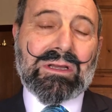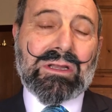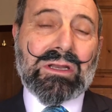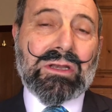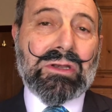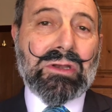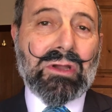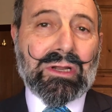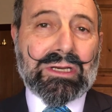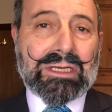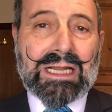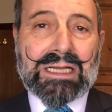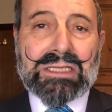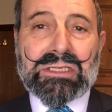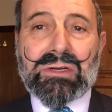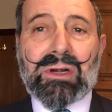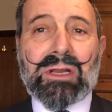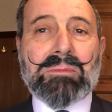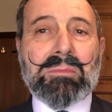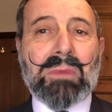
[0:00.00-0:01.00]
not
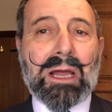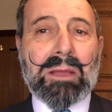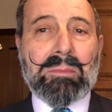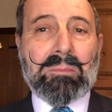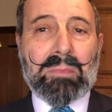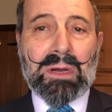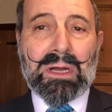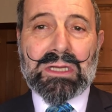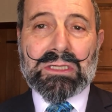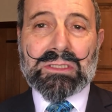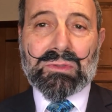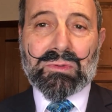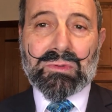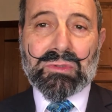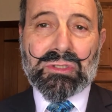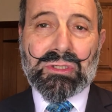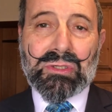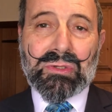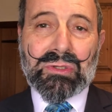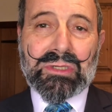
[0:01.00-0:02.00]
necessarily my personal
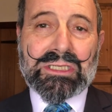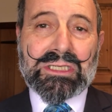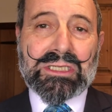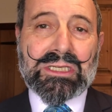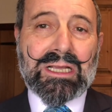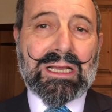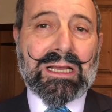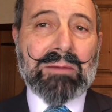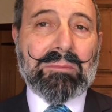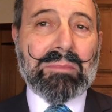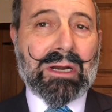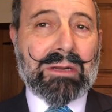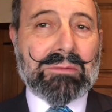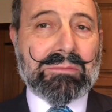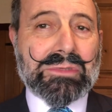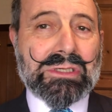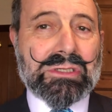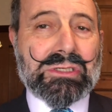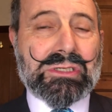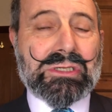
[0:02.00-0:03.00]
choice, but I'm
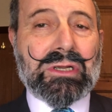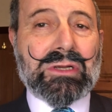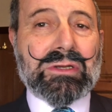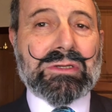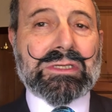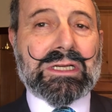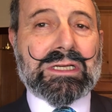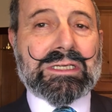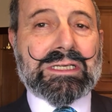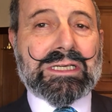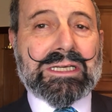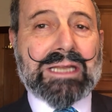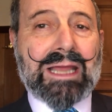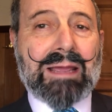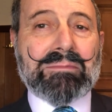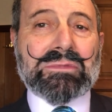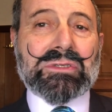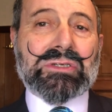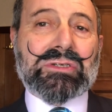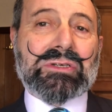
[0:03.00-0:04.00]
just using it to
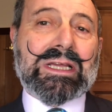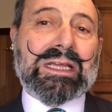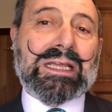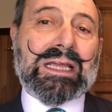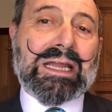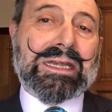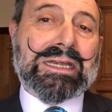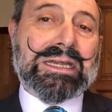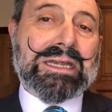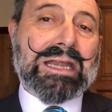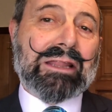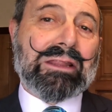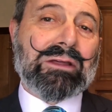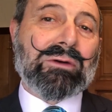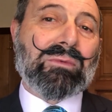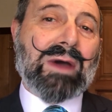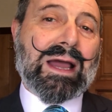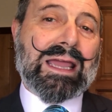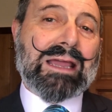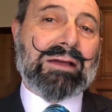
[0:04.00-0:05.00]
demonstrate another
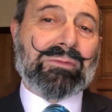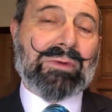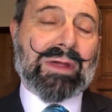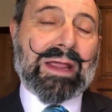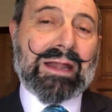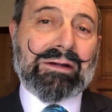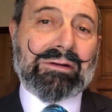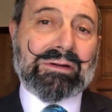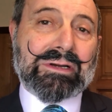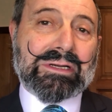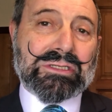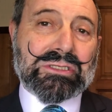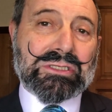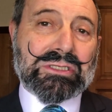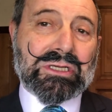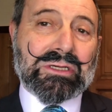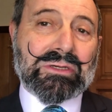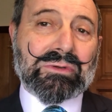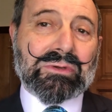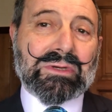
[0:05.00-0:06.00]
way of wearing a
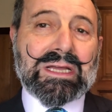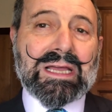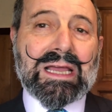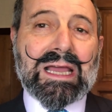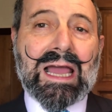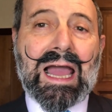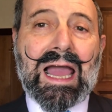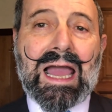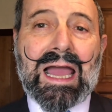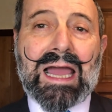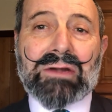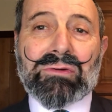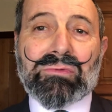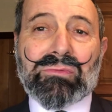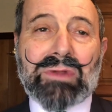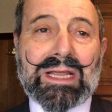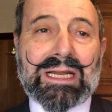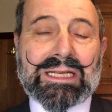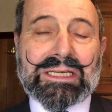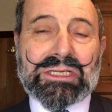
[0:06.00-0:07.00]
suit and
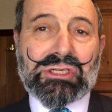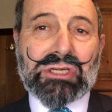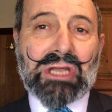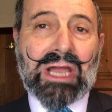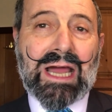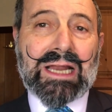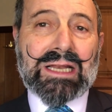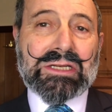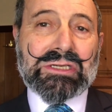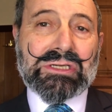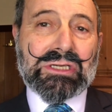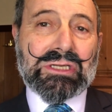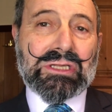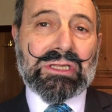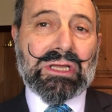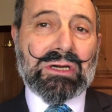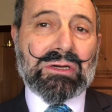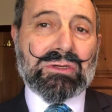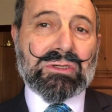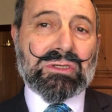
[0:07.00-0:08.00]
really challenging
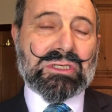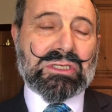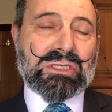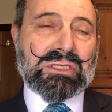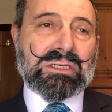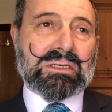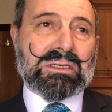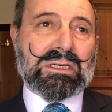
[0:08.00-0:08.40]
those